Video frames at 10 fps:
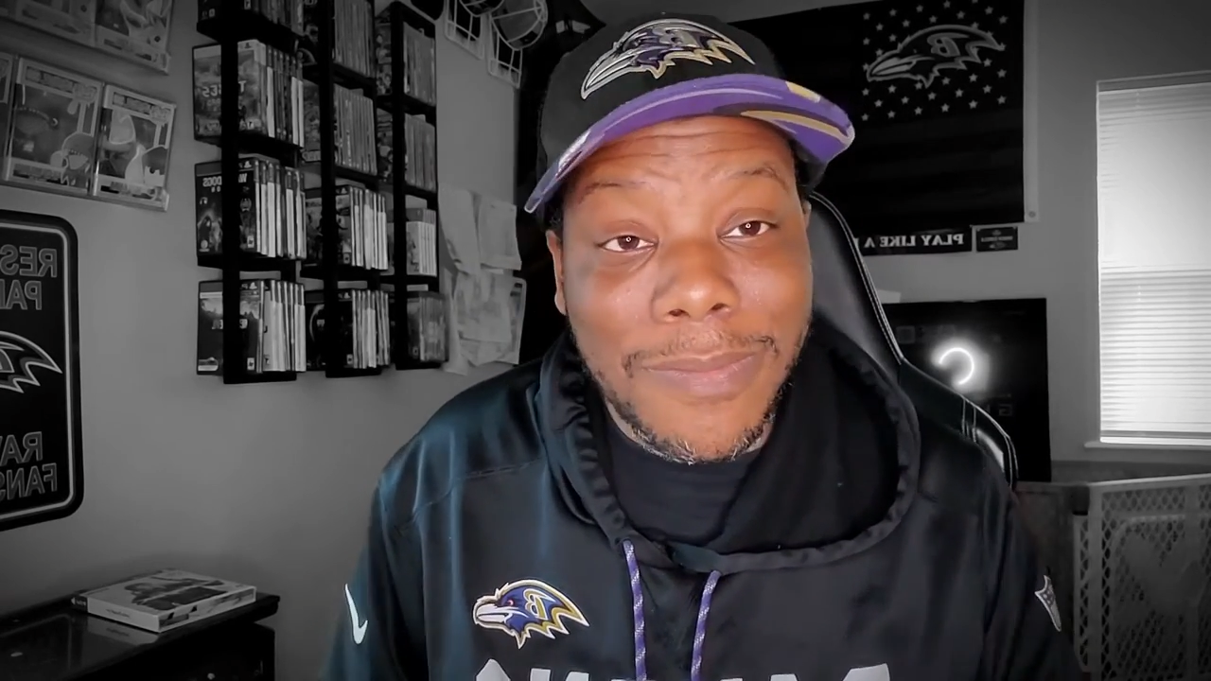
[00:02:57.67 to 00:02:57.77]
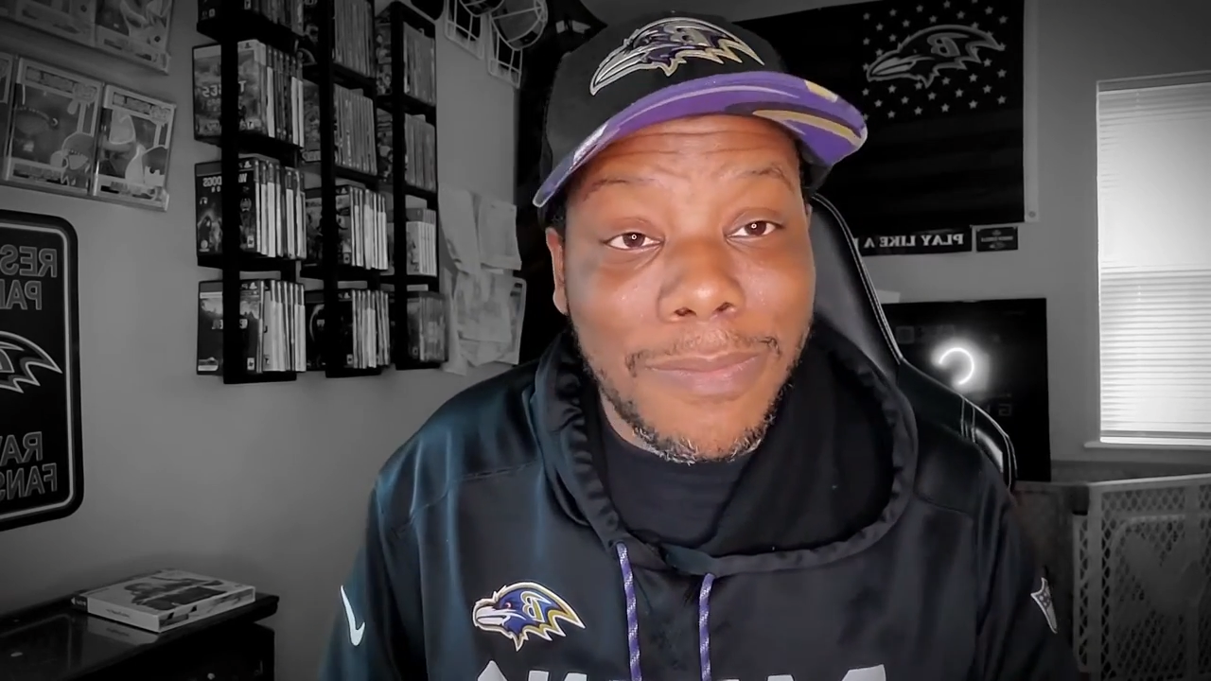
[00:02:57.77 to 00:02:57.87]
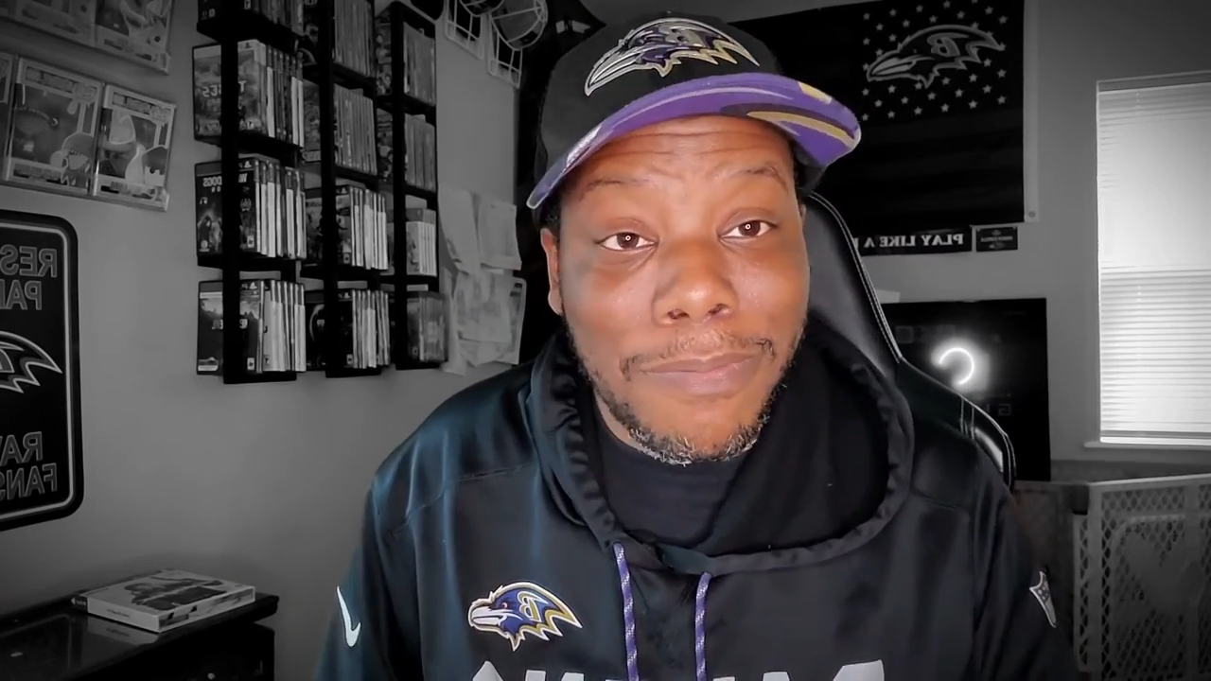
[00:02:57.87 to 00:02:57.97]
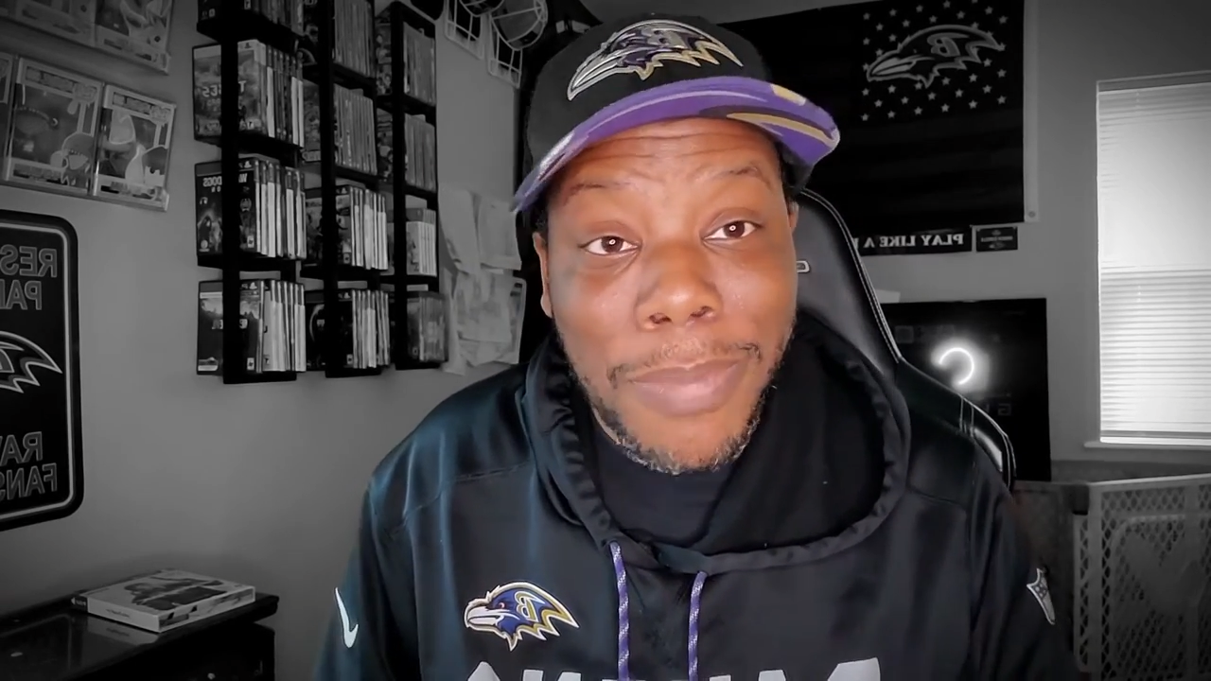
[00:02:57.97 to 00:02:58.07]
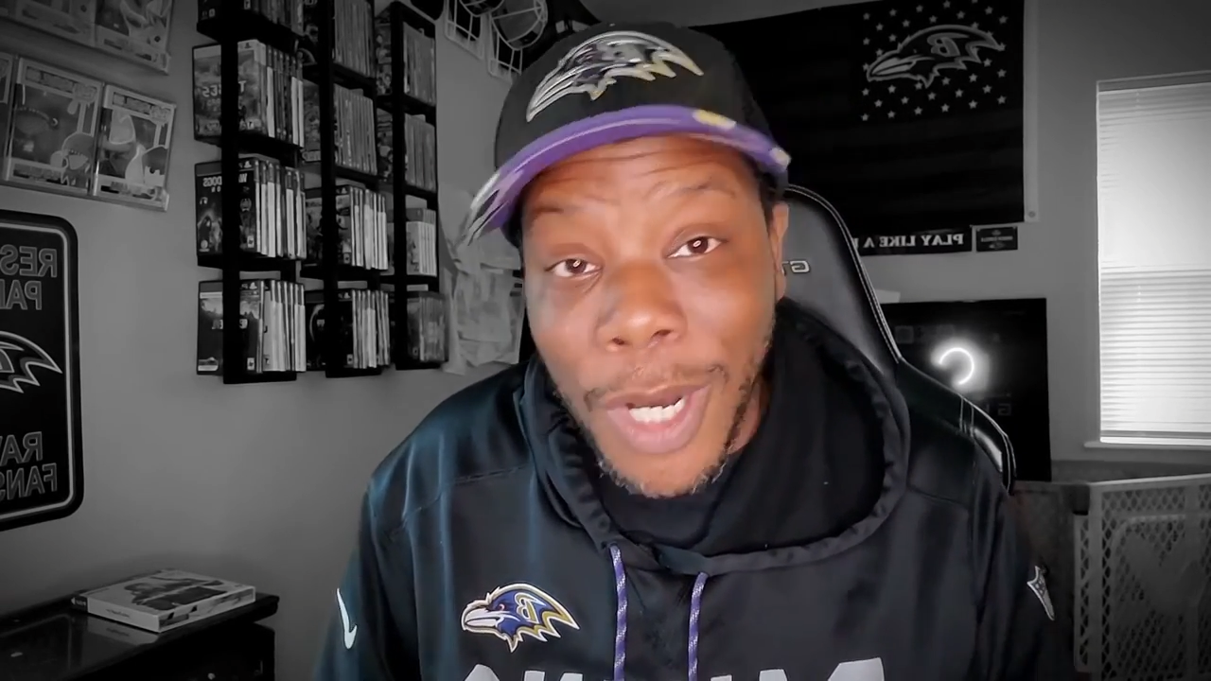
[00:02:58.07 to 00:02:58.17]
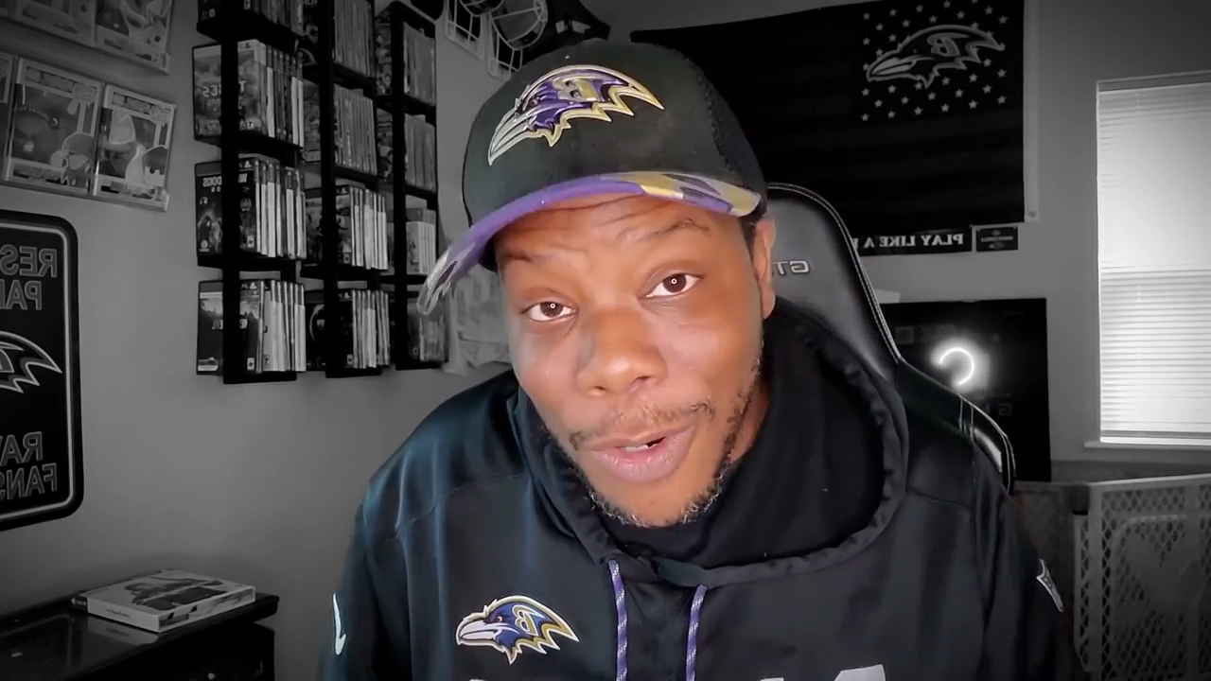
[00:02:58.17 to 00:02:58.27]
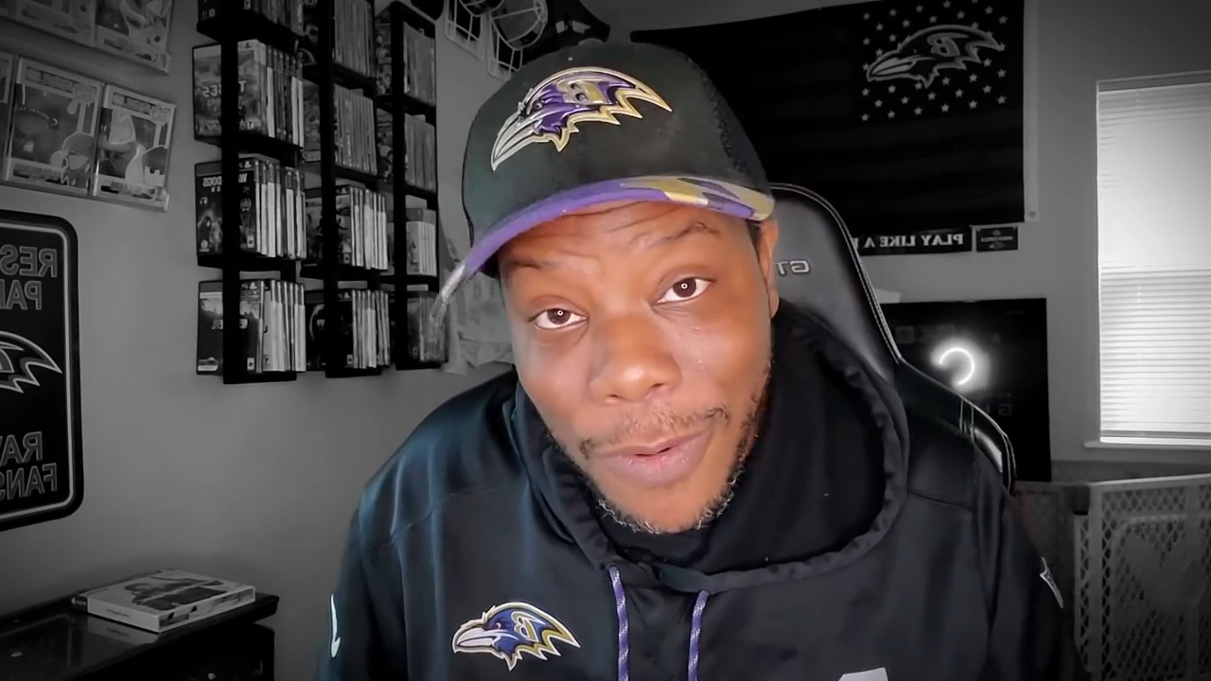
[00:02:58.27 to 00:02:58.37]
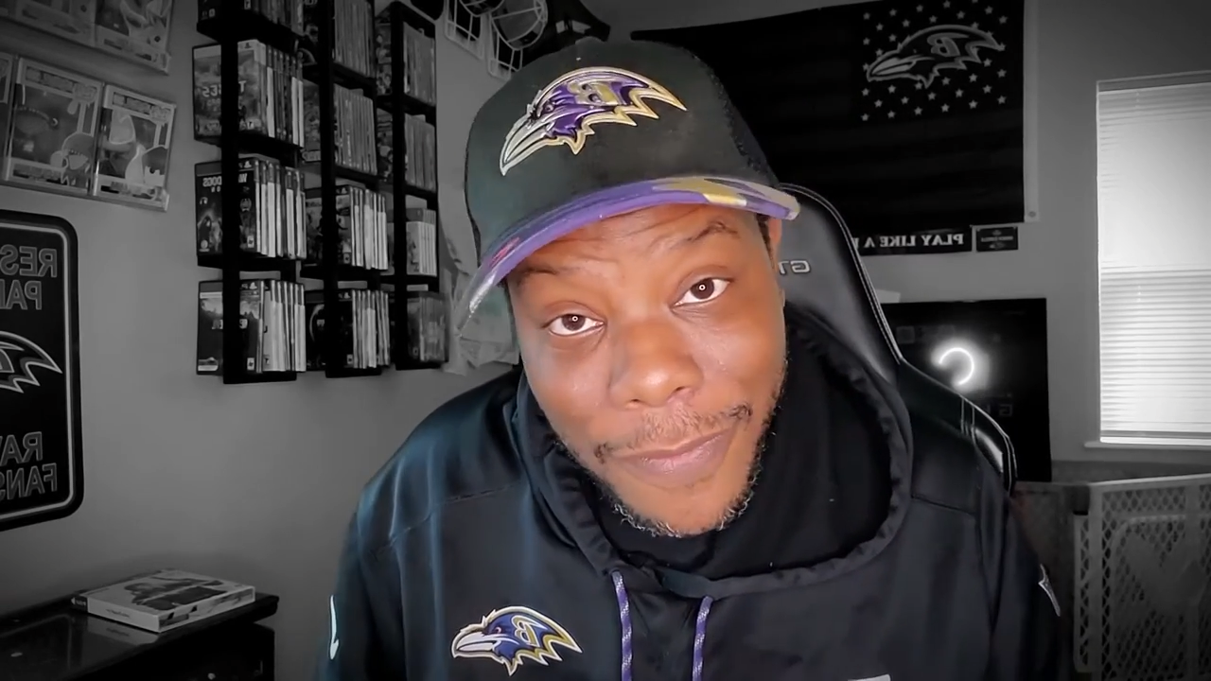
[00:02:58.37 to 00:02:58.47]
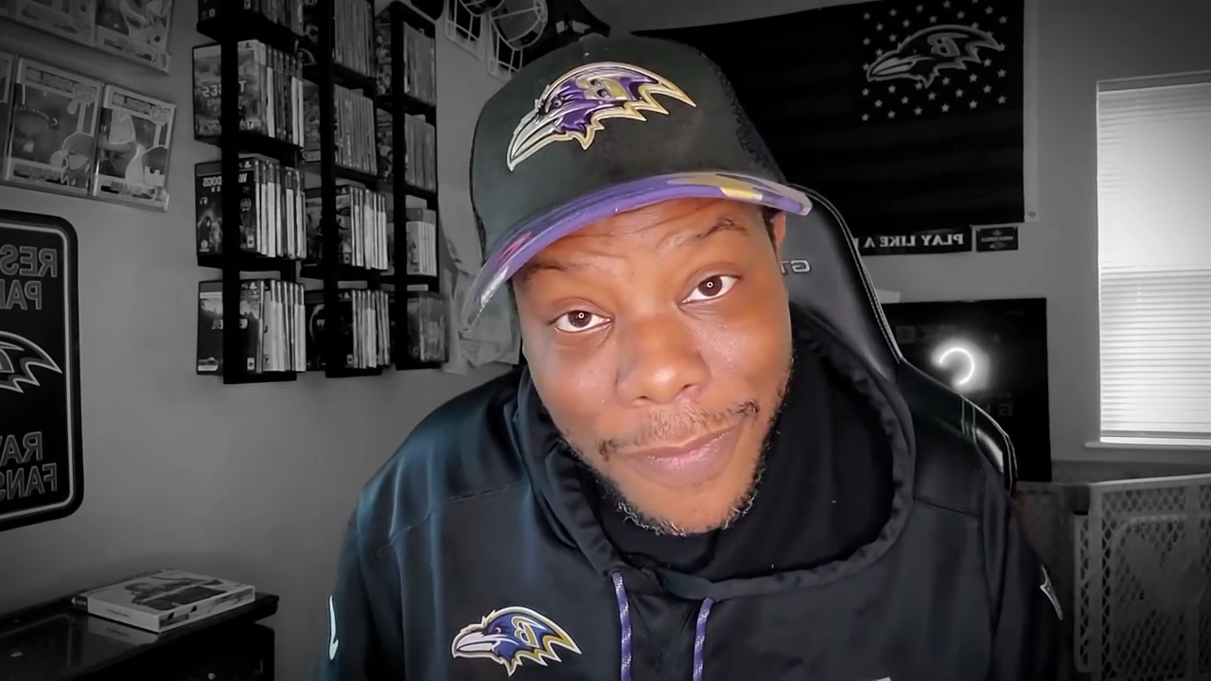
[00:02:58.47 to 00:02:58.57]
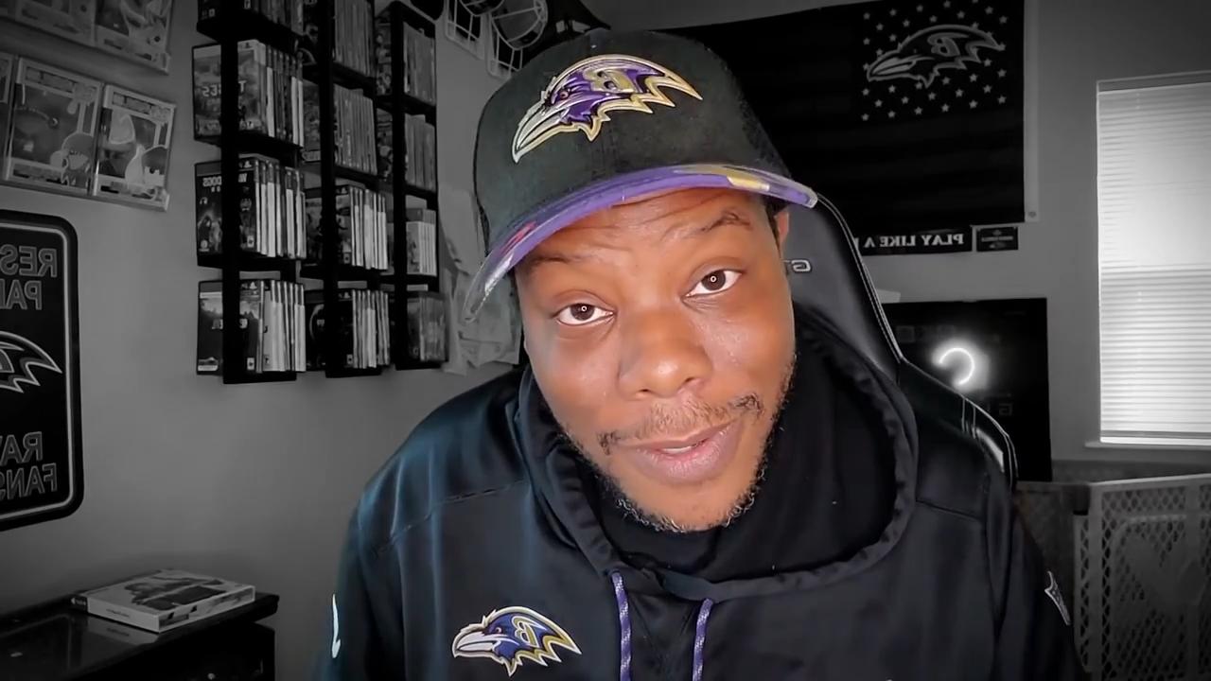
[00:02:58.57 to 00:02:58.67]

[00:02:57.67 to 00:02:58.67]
both?